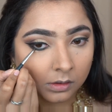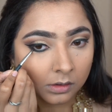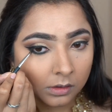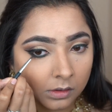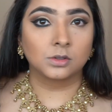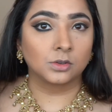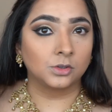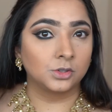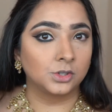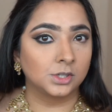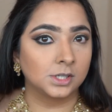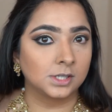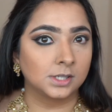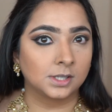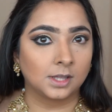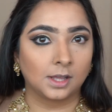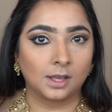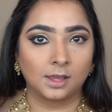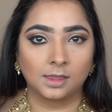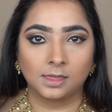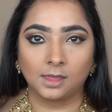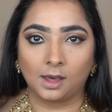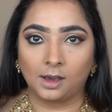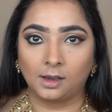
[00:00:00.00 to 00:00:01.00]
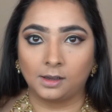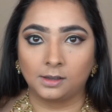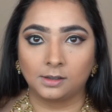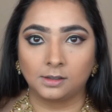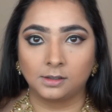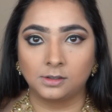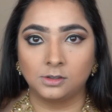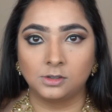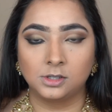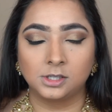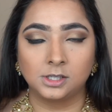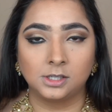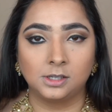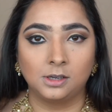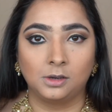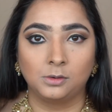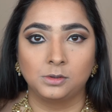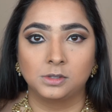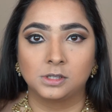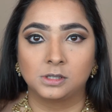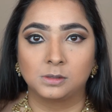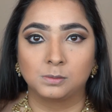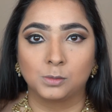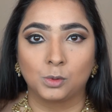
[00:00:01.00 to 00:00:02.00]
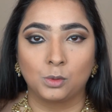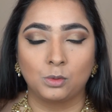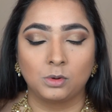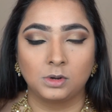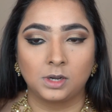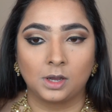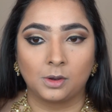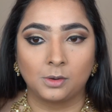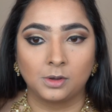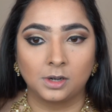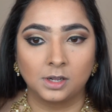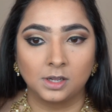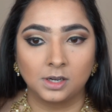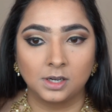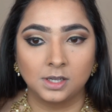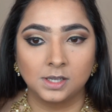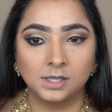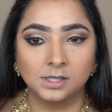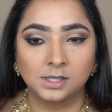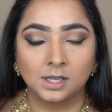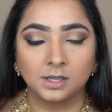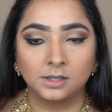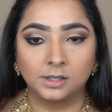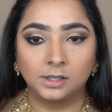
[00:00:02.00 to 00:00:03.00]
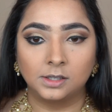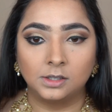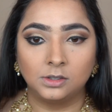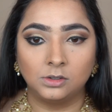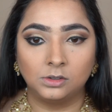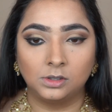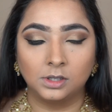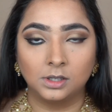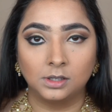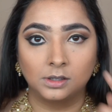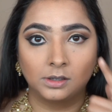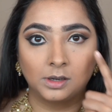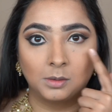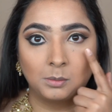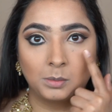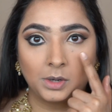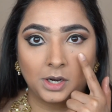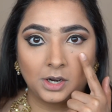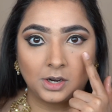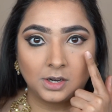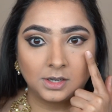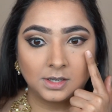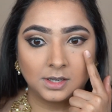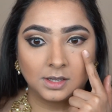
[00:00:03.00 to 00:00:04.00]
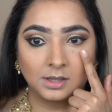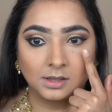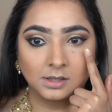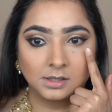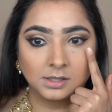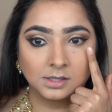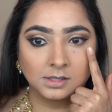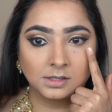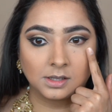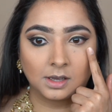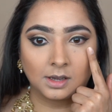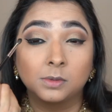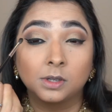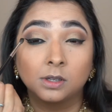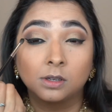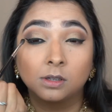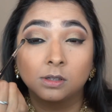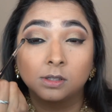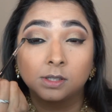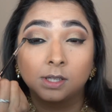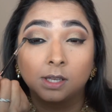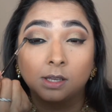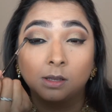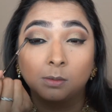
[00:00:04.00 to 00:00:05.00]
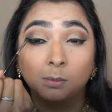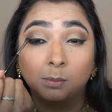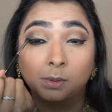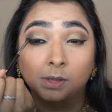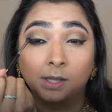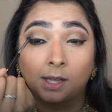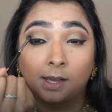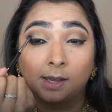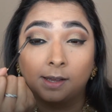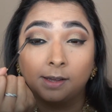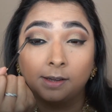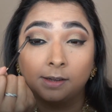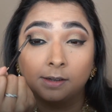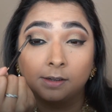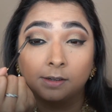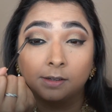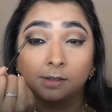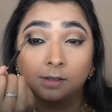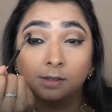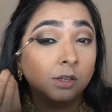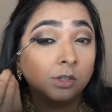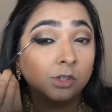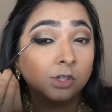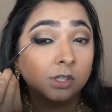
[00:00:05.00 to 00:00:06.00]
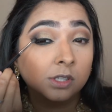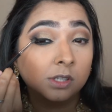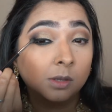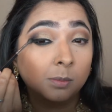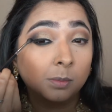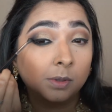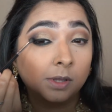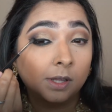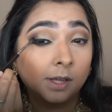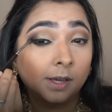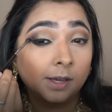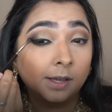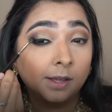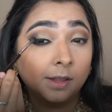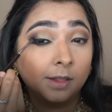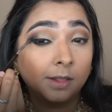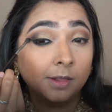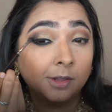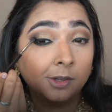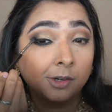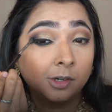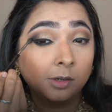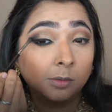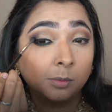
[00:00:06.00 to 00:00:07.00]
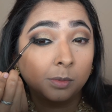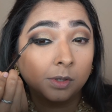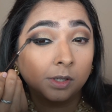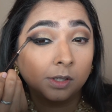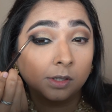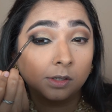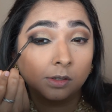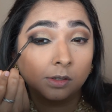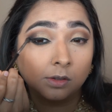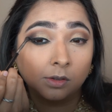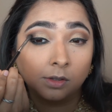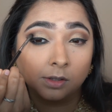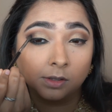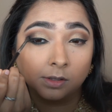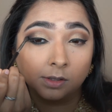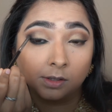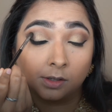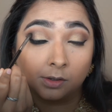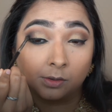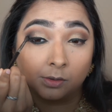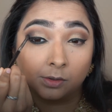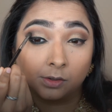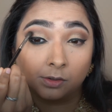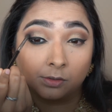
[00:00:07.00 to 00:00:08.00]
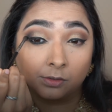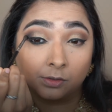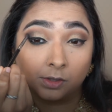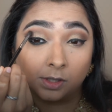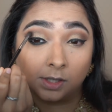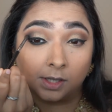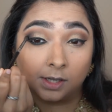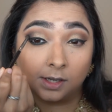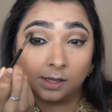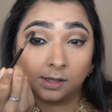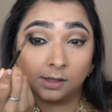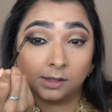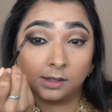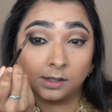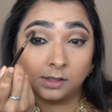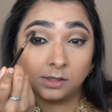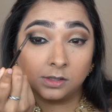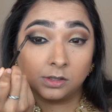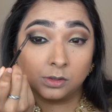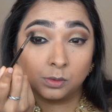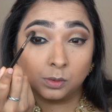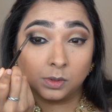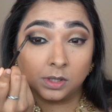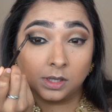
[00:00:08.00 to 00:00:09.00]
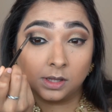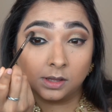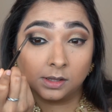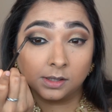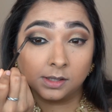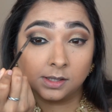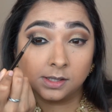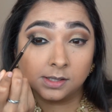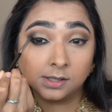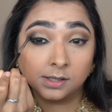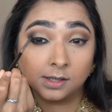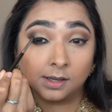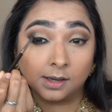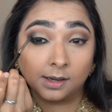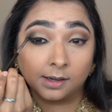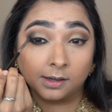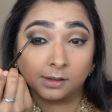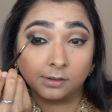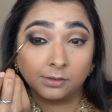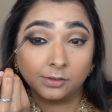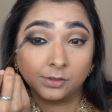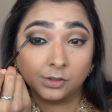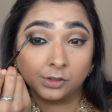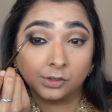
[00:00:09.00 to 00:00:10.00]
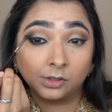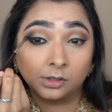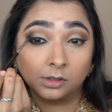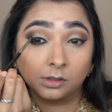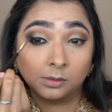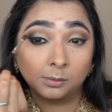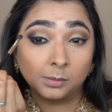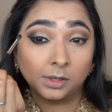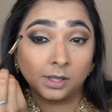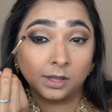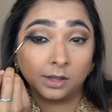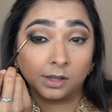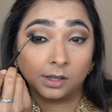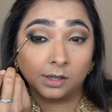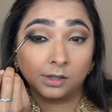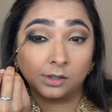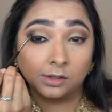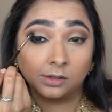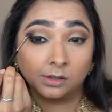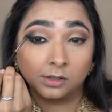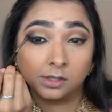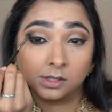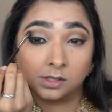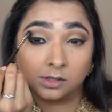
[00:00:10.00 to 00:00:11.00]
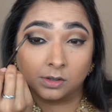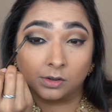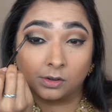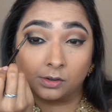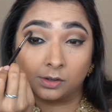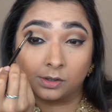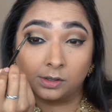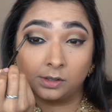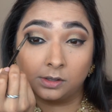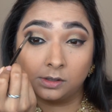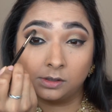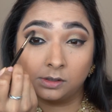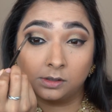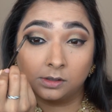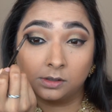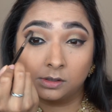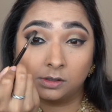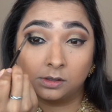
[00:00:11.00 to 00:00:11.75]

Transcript: So just like that, you see how smoked out it is and then you can compare it to this side. I'm gonna take black and just apply a little bit on the outer V and I like doing this after my liner is on